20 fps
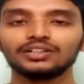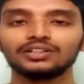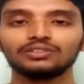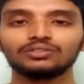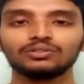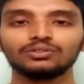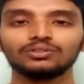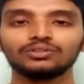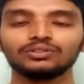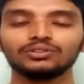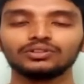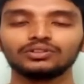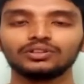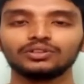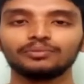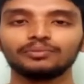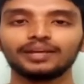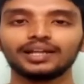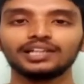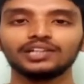So
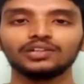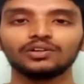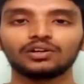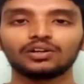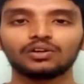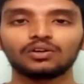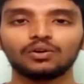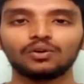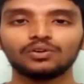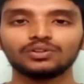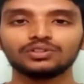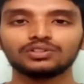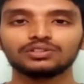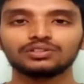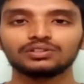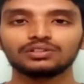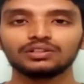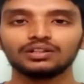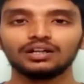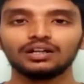you mail your
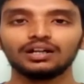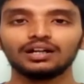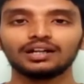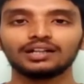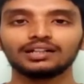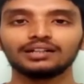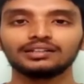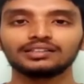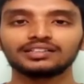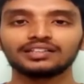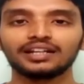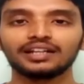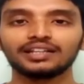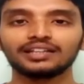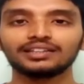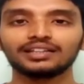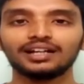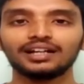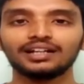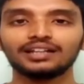coach
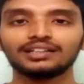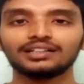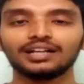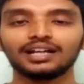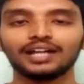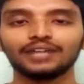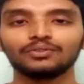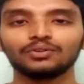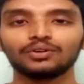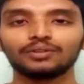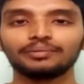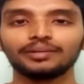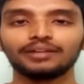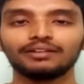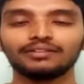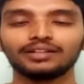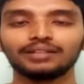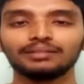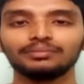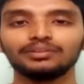stating that I won't be
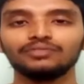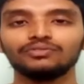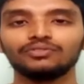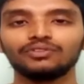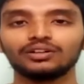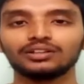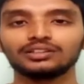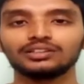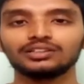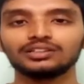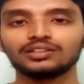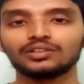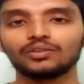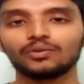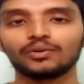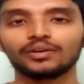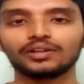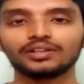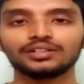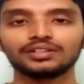available for this
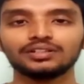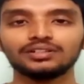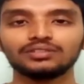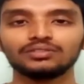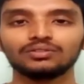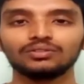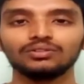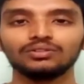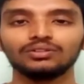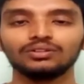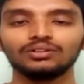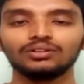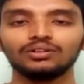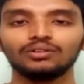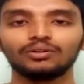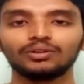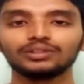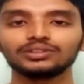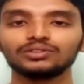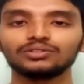duration. So
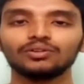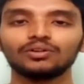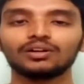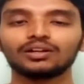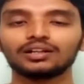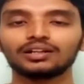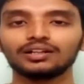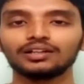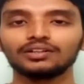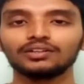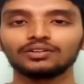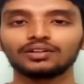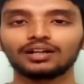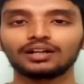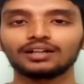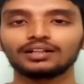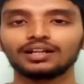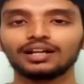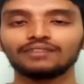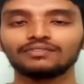once you
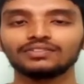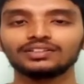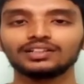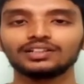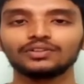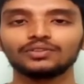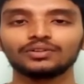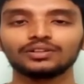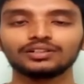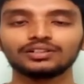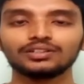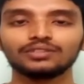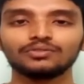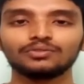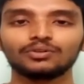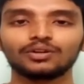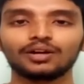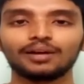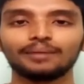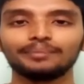are done with the duration,
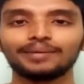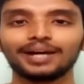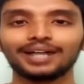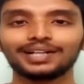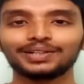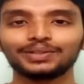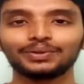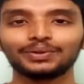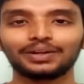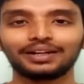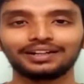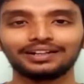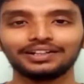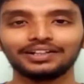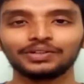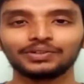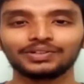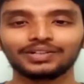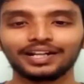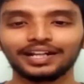you come back to
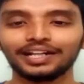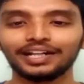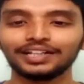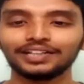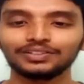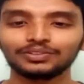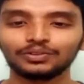your training.